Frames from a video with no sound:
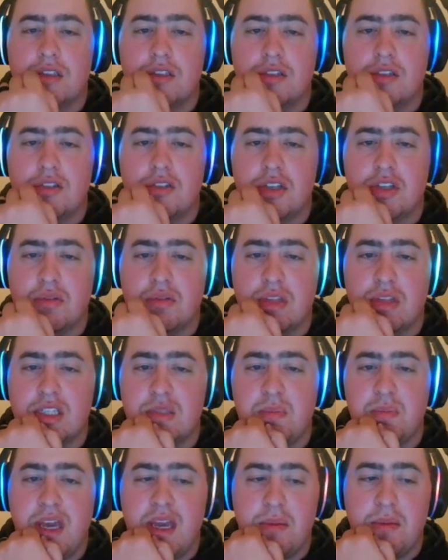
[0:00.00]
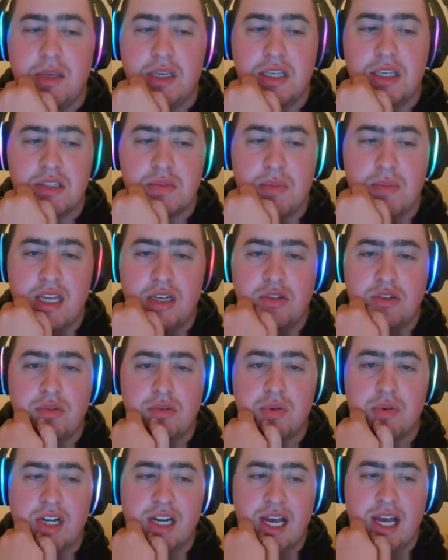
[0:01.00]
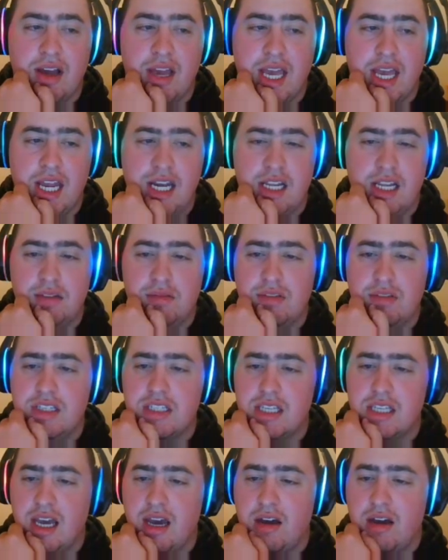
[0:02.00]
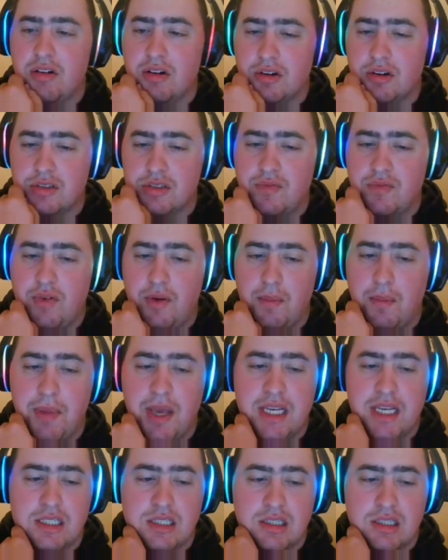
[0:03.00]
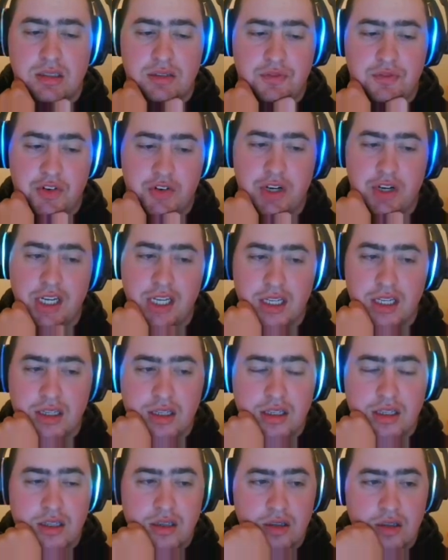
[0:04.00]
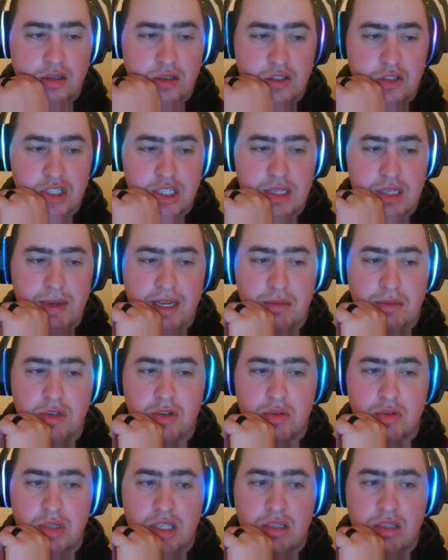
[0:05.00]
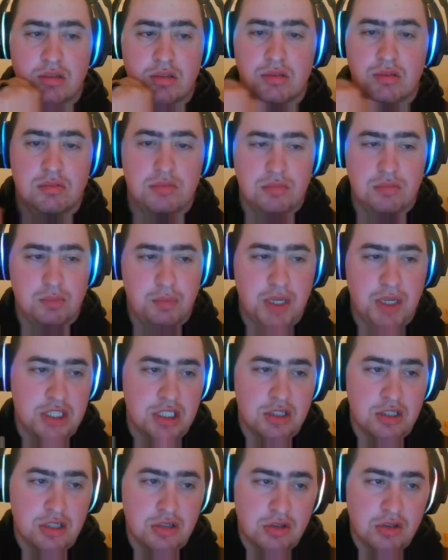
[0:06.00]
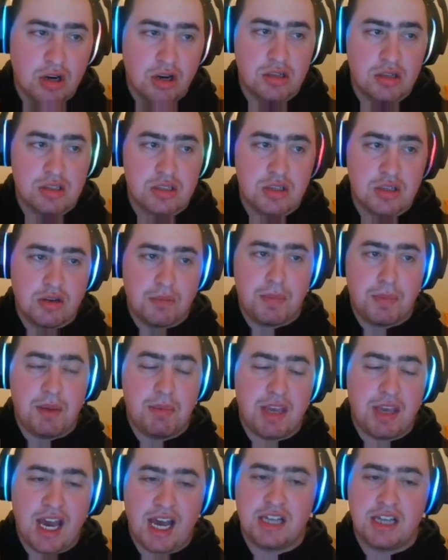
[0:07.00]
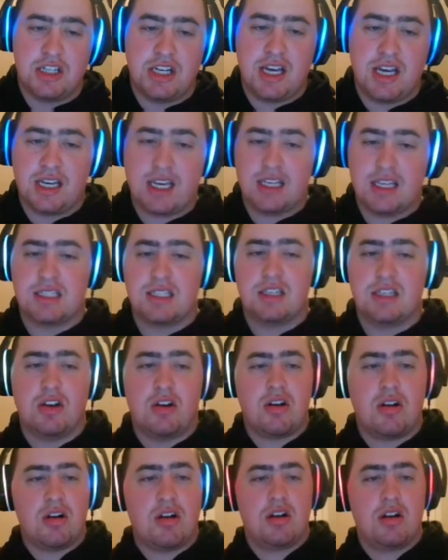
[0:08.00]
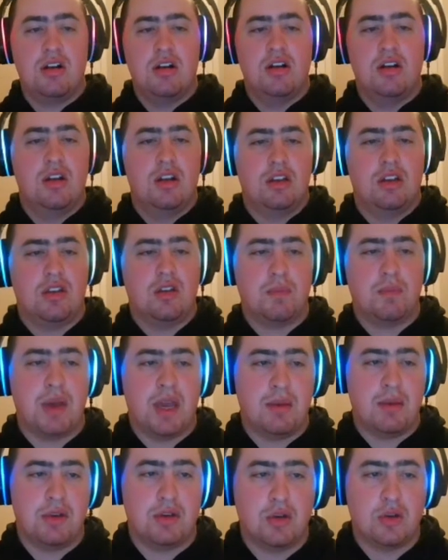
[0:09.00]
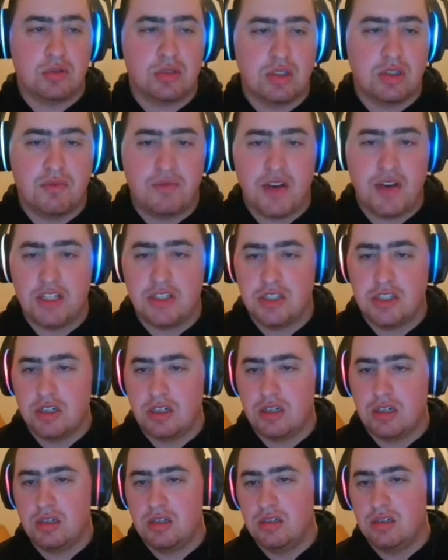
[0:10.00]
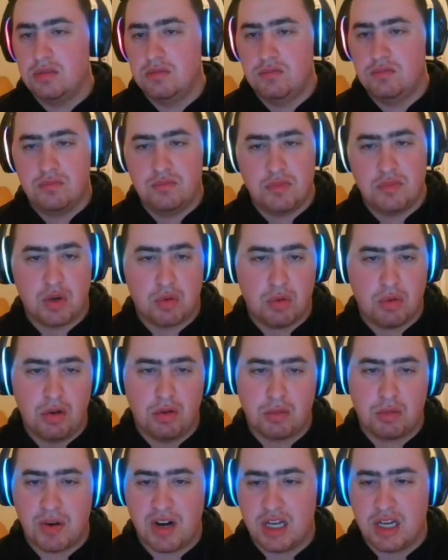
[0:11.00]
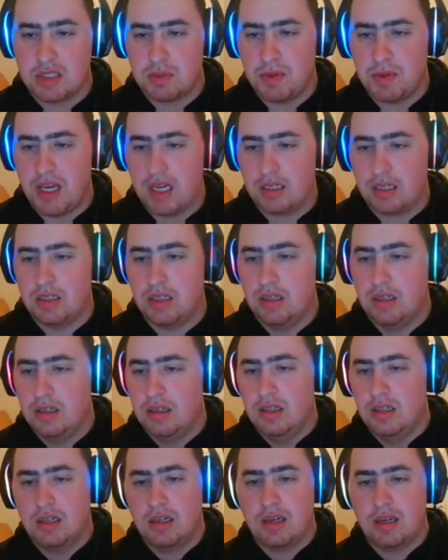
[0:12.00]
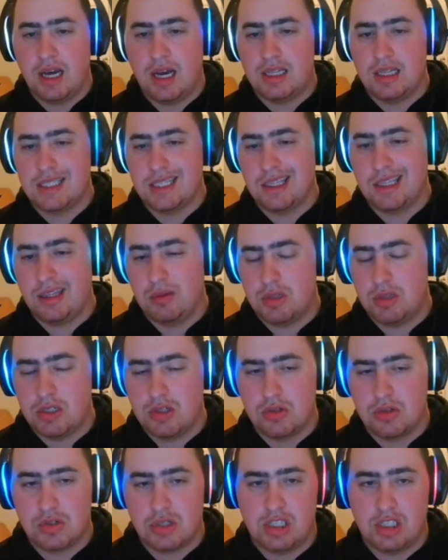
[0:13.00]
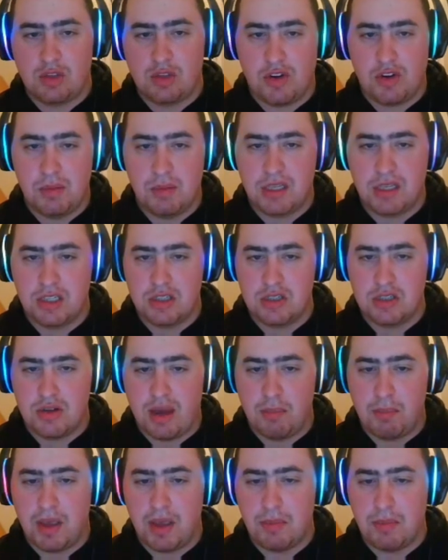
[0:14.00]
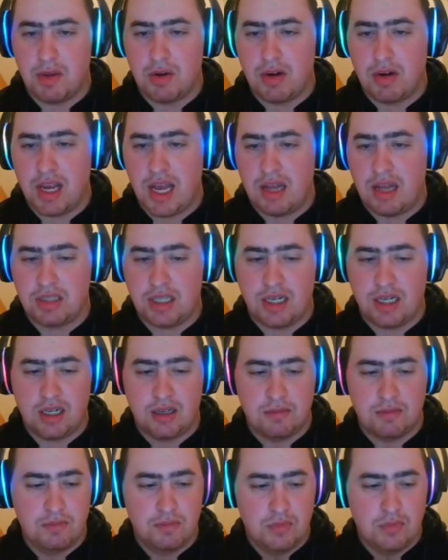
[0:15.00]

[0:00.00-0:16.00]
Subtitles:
So, this baby is made to bring out any of these counters for basically free just by pitching 2 cards. So, your baby Hatchiyak SCR, your baby Golden Avenger, Heroic Prospect, God Sealing, which usually is free because you have baby already out there.